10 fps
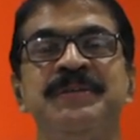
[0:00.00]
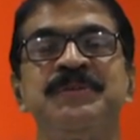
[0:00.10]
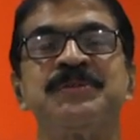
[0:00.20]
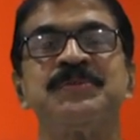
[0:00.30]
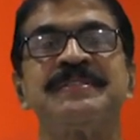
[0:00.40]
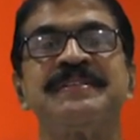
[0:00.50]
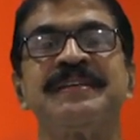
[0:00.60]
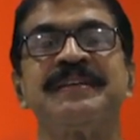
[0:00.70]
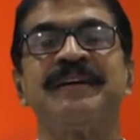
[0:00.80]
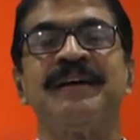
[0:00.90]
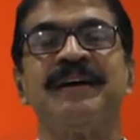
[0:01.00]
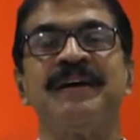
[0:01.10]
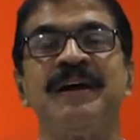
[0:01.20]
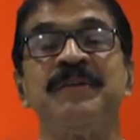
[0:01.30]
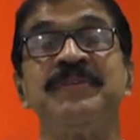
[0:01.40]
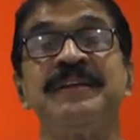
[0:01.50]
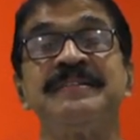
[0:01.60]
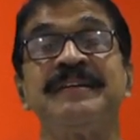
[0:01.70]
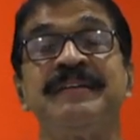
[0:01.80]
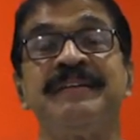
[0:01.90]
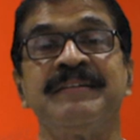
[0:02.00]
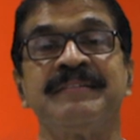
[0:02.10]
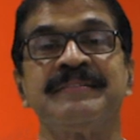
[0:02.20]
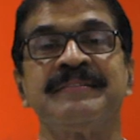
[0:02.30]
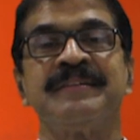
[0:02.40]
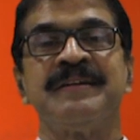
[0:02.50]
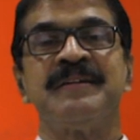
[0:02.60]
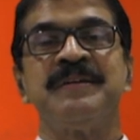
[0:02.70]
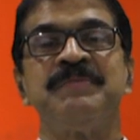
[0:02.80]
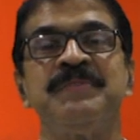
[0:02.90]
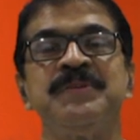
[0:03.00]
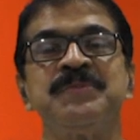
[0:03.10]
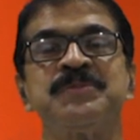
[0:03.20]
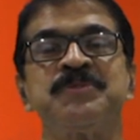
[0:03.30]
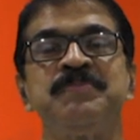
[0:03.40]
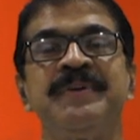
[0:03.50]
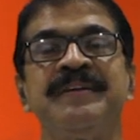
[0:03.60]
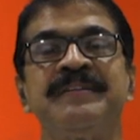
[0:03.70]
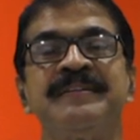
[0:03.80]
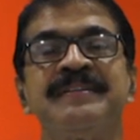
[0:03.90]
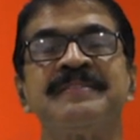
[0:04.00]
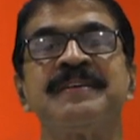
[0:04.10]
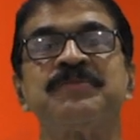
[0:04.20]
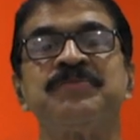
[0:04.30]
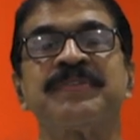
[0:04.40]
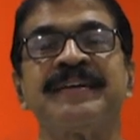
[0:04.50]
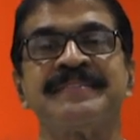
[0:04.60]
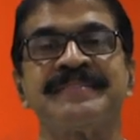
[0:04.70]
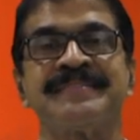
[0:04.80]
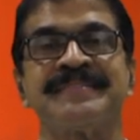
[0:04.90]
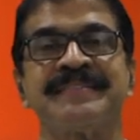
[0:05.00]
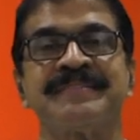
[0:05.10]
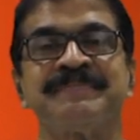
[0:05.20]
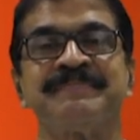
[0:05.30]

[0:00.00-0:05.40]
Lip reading: She used to sing every day. We used to be thick friends.